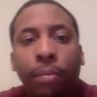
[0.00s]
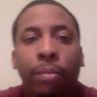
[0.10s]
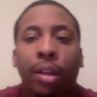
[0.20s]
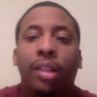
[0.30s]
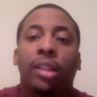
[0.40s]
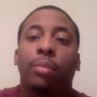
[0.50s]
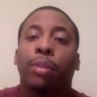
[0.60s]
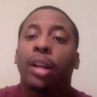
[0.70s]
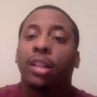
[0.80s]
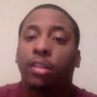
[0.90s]
Plus, his
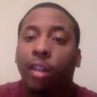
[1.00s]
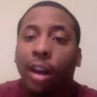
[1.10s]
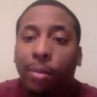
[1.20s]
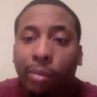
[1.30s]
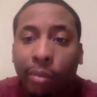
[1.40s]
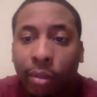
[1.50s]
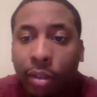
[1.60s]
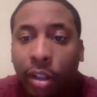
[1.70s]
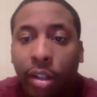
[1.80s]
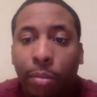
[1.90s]
price dropped
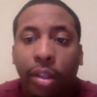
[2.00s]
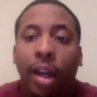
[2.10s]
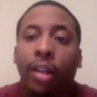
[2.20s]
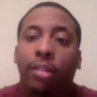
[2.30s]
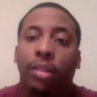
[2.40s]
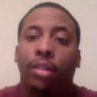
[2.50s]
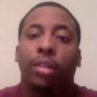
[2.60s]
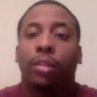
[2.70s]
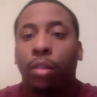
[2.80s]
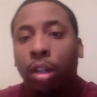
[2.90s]
$300,
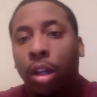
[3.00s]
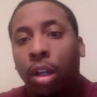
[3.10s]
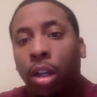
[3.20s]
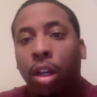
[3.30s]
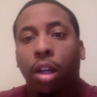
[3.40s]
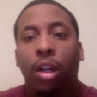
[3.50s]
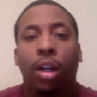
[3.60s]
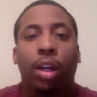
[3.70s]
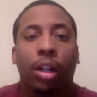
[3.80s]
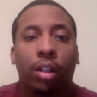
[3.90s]
so
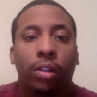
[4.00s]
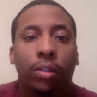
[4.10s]
I